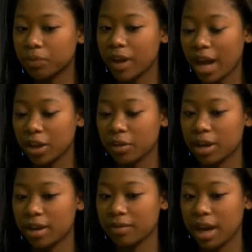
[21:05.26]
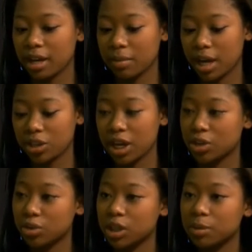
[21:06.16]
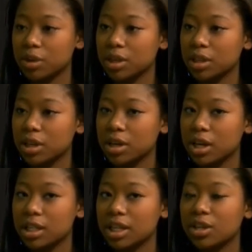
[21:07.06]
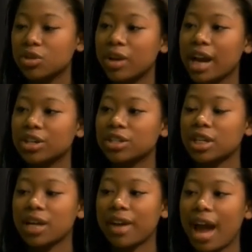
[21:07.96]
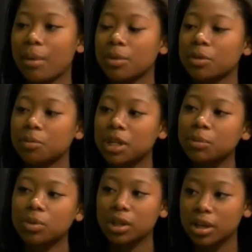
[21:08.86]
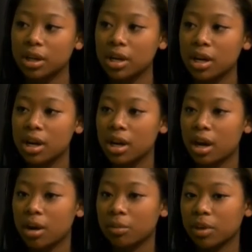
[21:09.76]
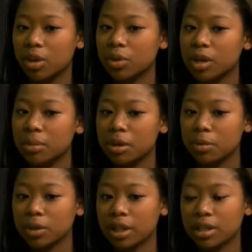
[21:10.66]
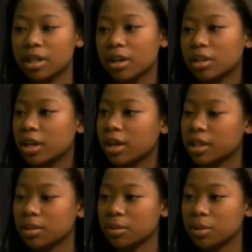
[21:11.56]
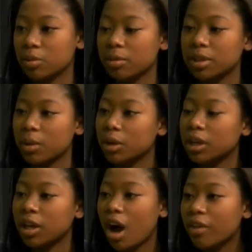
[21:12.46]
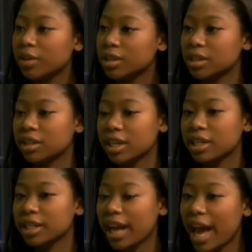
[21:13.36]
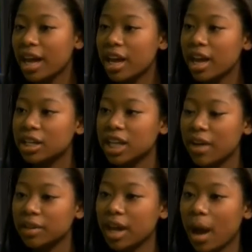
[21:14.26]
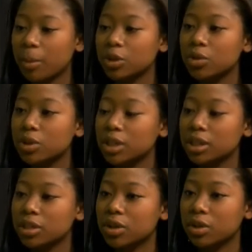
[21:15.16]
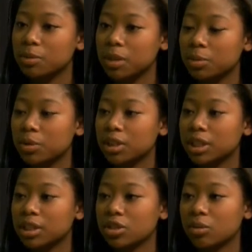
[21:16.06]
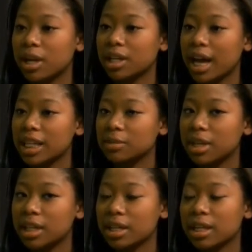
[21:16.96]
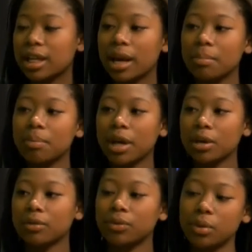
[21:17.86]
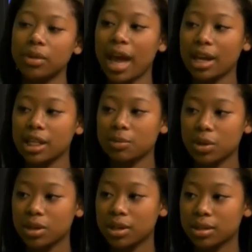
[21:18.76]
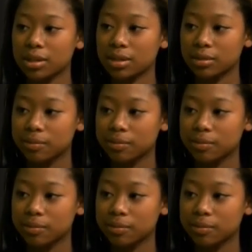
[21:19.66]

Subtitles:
value that I find in my educational experience here is the interactions that I've had with the people here, including people like the secretaries and then the women that work in the offices and things like that. And just having the opportunity to know these people and to get to know my classmates, I think that I'm better for that experience.